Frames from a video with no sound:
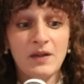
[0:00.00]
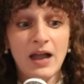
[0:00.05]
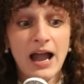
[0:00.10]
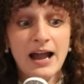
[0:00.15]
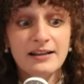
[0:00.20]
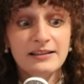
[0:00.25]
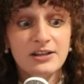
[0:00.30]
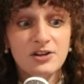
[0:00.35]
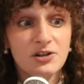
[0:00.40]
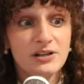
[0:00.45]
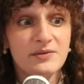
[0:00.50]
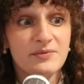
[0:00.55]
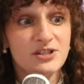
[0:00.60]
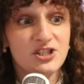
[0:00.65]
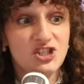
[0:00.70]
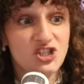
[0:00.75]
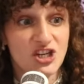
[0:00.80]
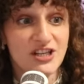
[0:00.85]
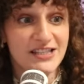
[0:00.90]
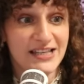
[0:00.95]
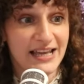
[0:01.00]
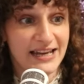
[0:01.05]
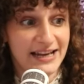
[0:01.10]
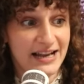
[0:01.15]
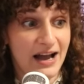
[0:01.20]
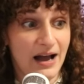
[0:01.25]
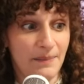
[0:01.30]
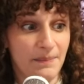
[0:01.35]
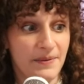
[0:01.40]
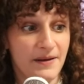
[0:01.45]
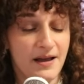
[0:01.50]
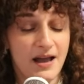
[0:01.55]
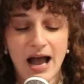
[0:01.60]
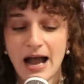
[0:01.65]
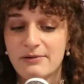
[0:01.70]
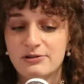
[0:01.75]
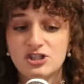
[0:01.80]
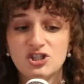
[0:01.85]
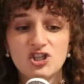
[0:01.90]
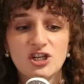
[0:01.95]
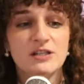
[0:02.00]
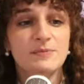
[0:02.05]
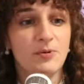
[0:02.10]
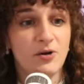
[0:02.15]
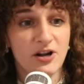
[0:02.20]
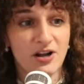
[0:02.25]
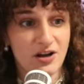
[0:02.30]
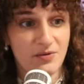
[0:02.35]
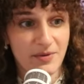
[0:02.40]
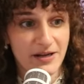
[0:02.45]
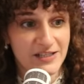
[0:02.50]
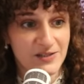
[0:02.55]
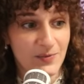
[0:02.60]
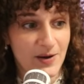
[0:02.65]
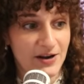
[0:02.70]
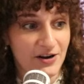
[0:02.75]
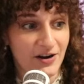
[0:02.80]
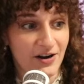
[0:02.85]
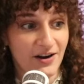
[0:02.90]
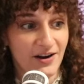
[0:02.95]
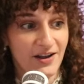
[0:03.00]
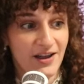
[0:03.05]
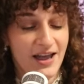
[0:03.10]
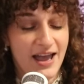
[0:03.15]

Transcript: I literally was just getting up. I was just putting on my sweater.